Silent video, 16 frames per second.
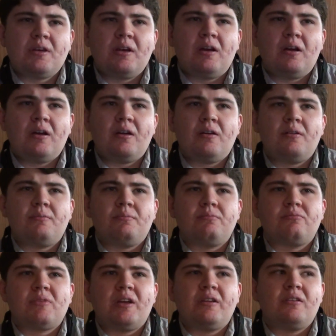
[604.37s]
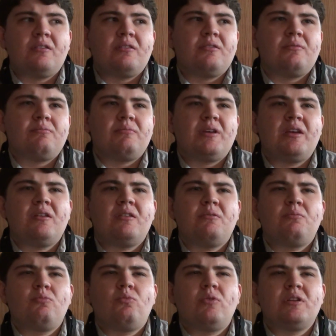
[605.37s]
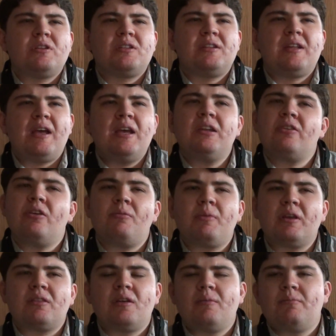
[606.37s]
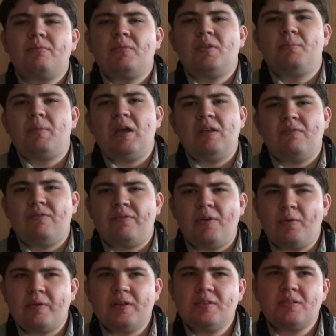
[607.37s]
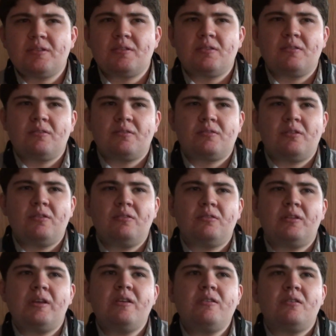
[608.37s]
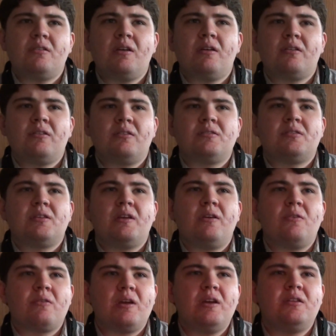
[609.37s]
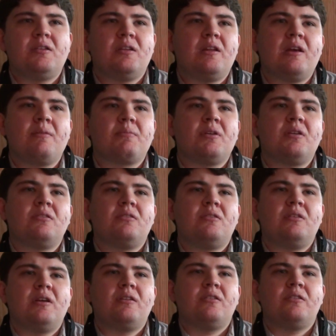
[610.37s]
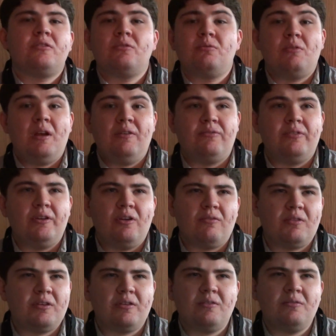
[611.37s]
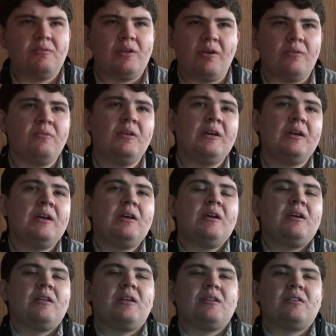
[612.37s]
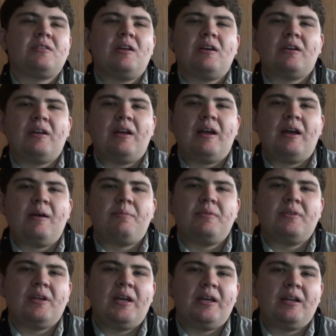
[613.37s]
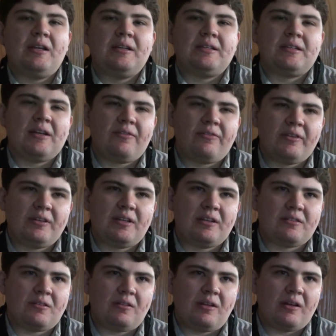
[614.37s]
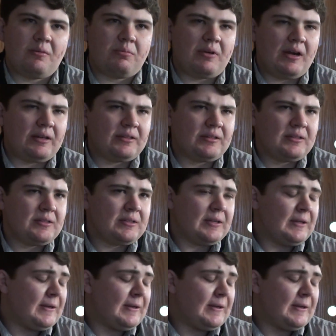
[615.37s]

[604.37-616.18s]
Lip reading: Kind of hit them once a day. Don't make them the main focus. Certainly, you're not going to say, okay, today I'm going to learn how to do every overtone. No, that's not going to happen, and it definitely takes a lot of practice.